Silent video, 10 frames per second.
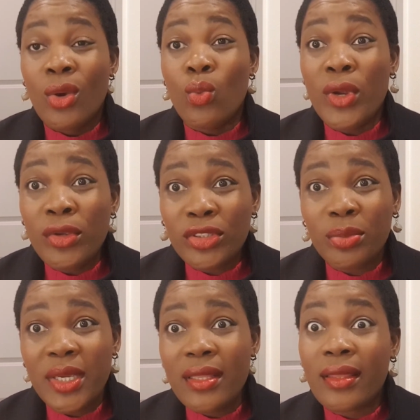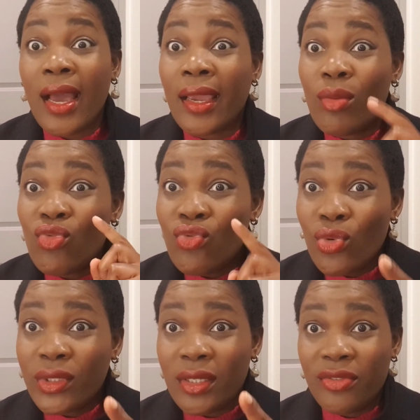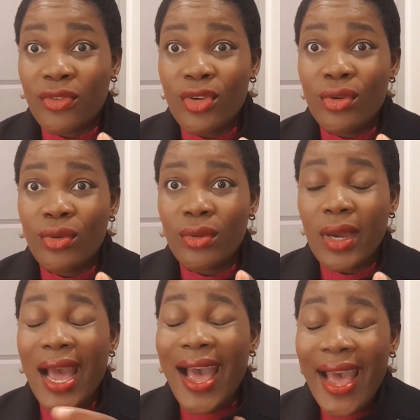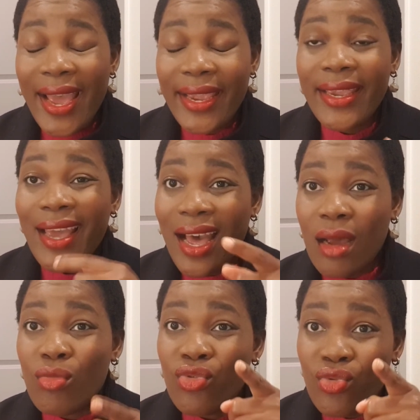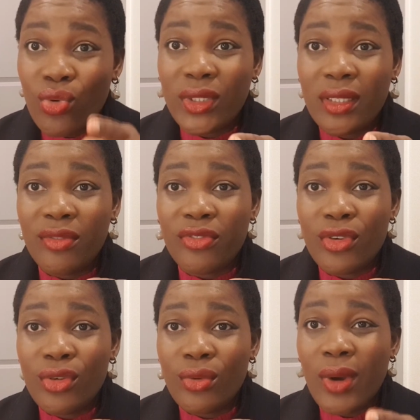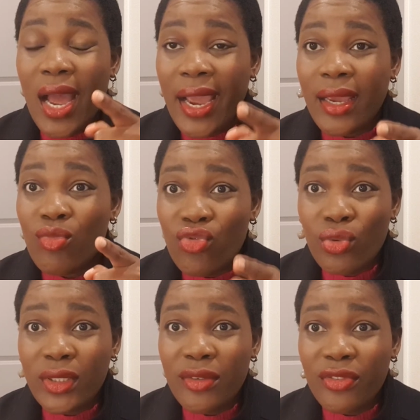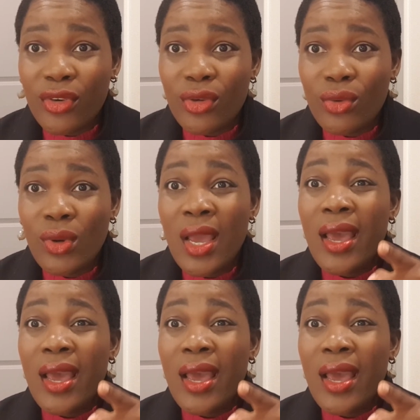Will Smith, I am rooting for you. I am rooting for you. I am rooting for you.